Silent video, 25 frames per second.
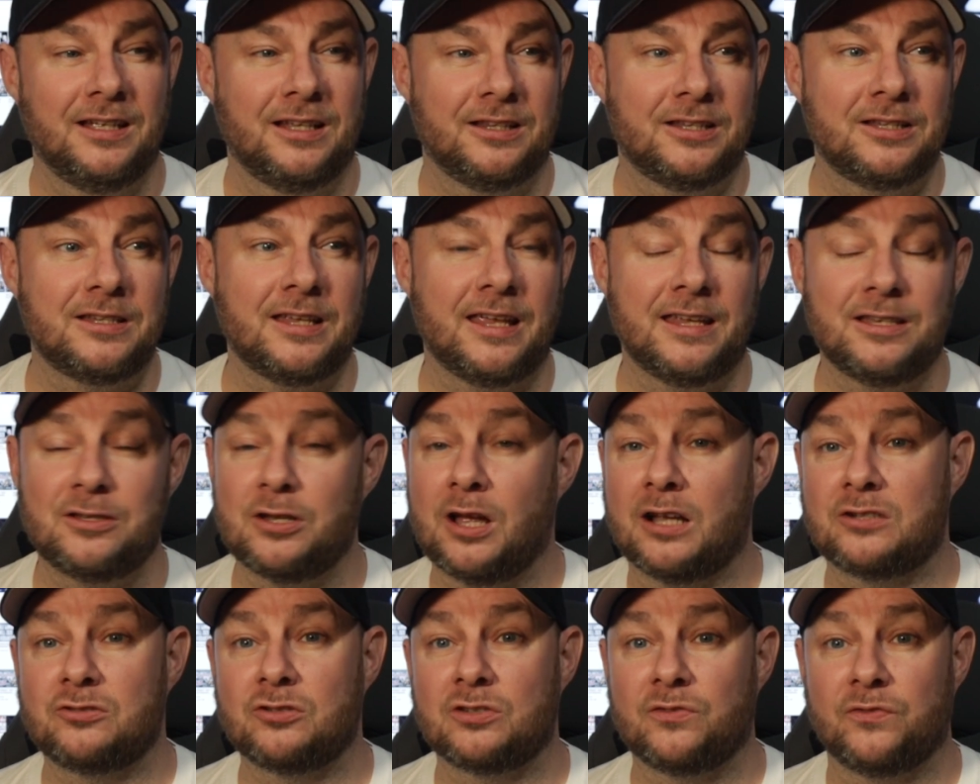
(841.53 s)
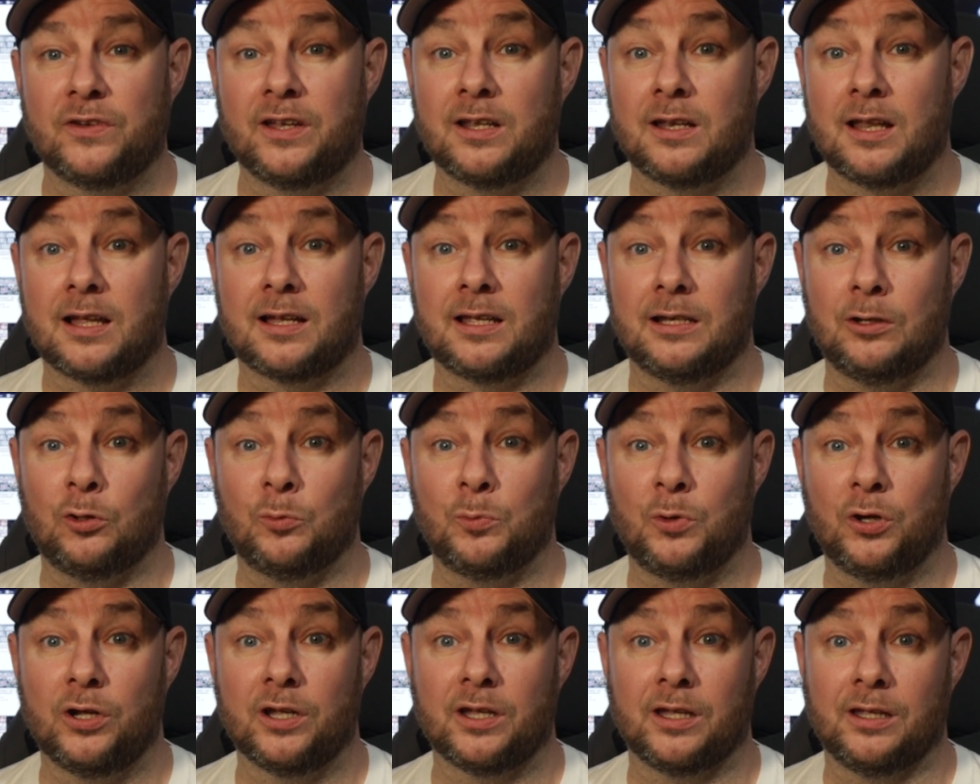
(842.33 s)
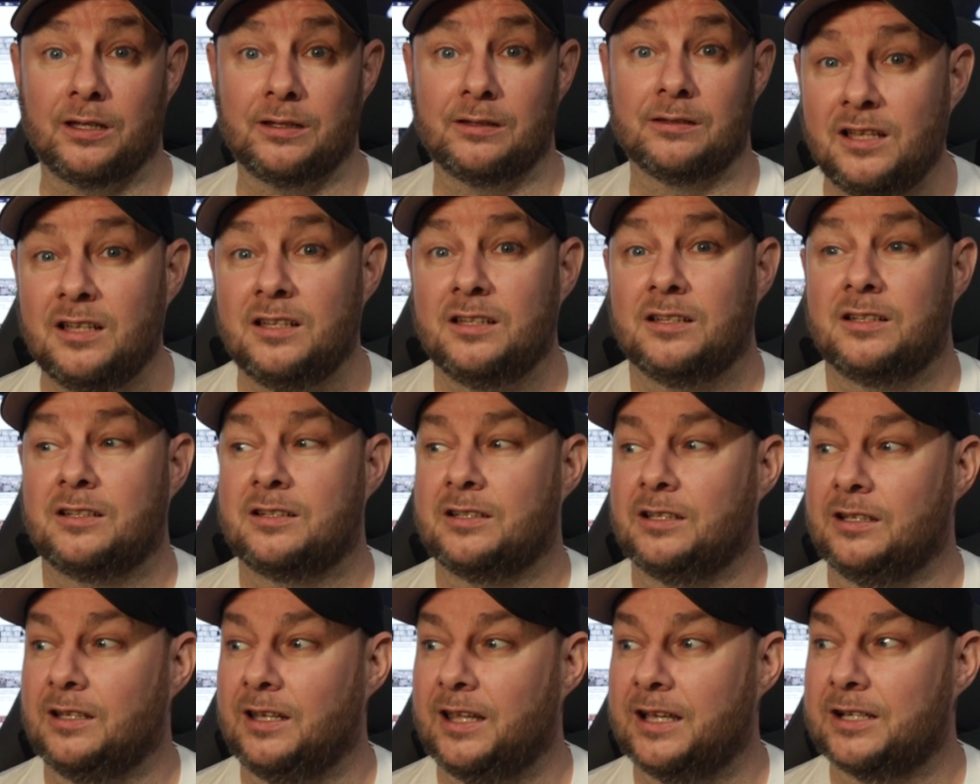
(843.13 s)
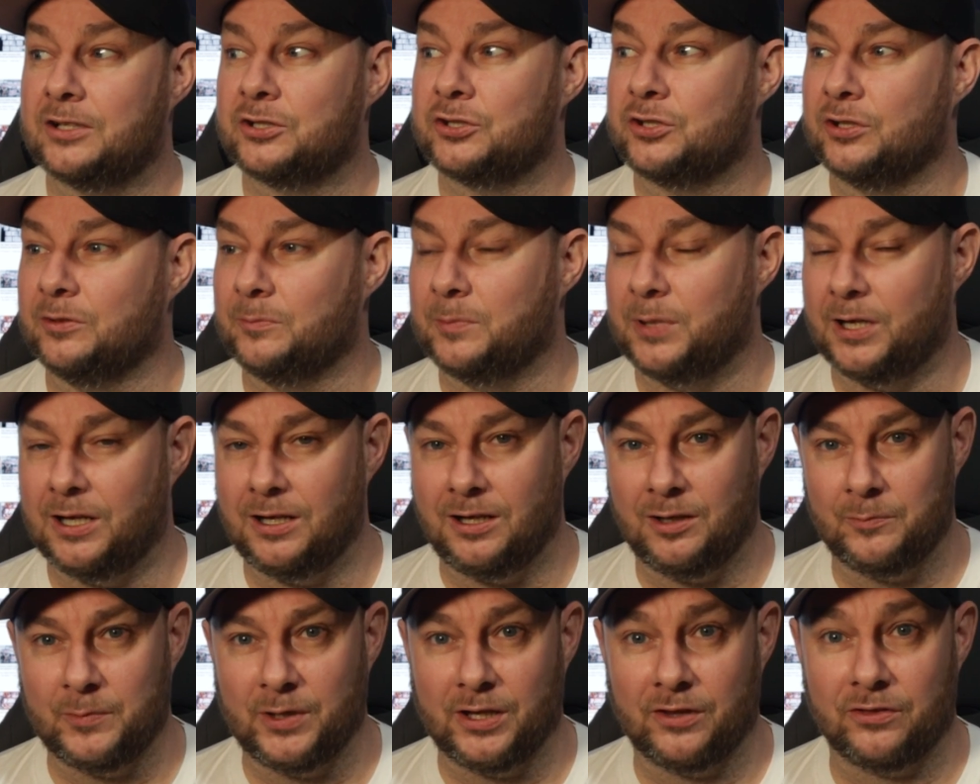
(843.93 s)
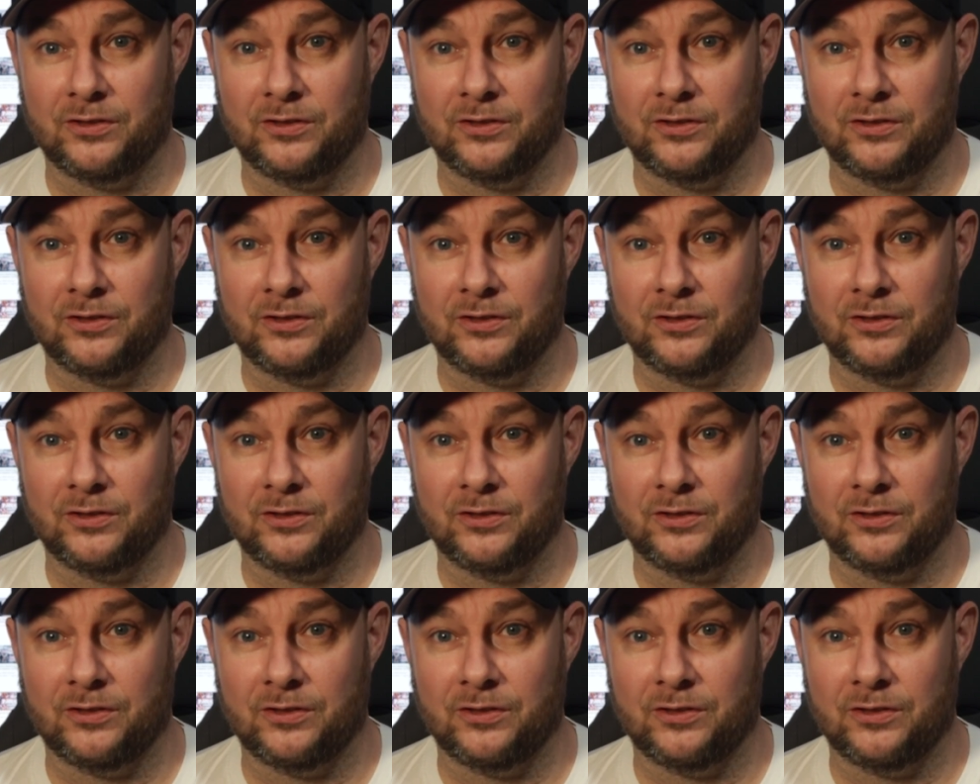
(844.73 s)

I just feel like a little boy again. Collection part of me,